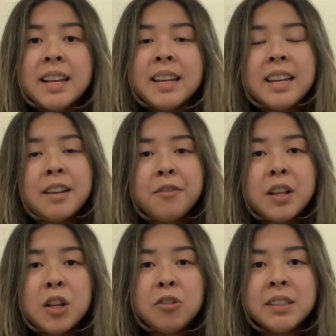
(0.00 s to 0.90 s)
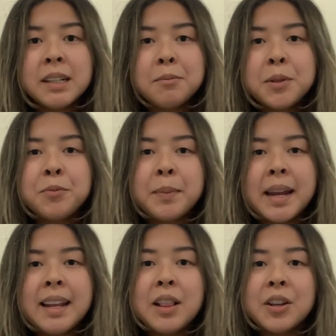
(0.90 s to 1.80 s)
even though someone might
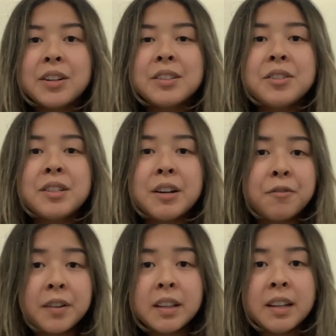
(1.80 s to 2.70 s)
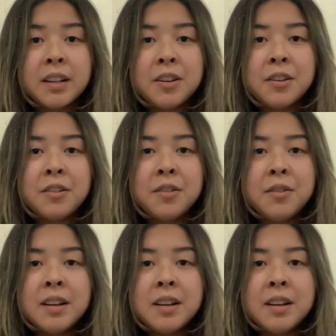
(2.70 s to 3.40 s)
look different than you,